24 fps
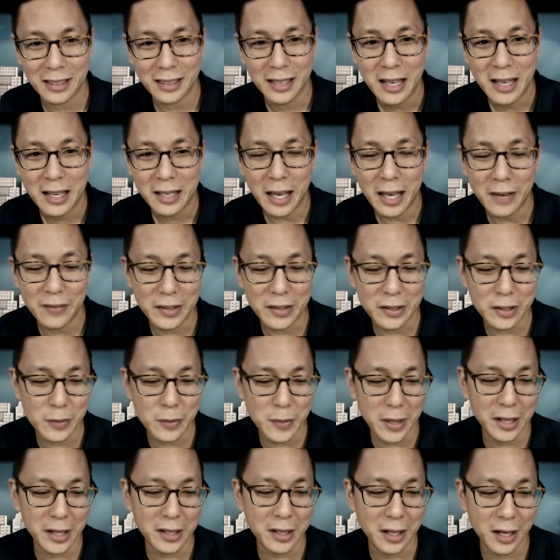Kevin, do you
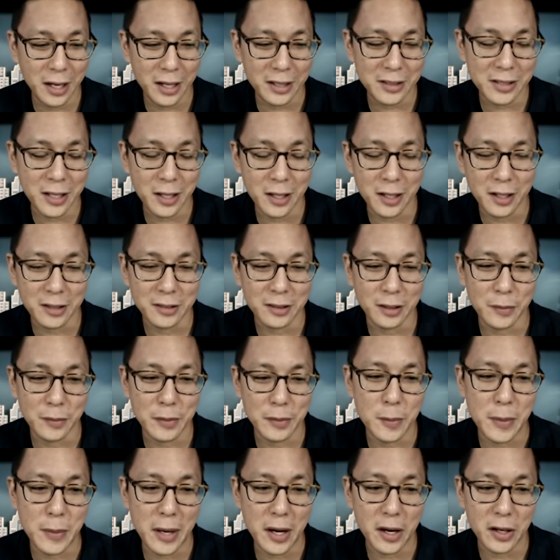mind telling us a little
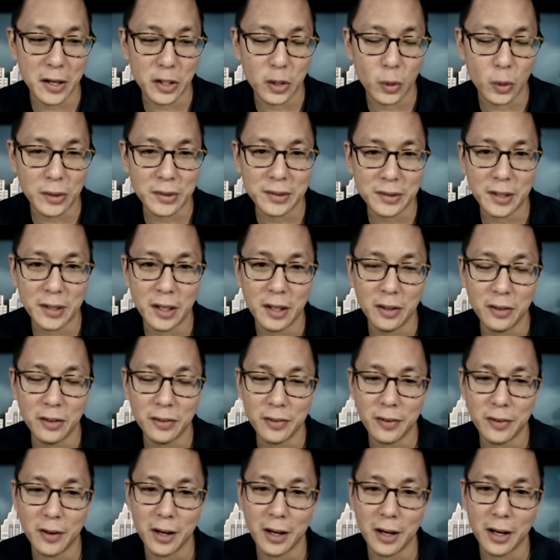bit about
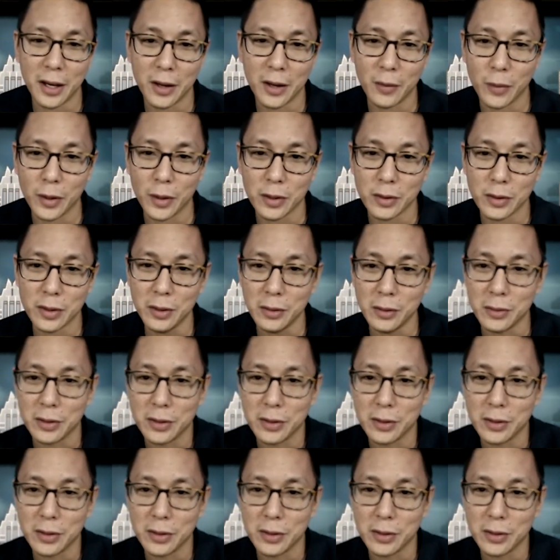yourself and what you do?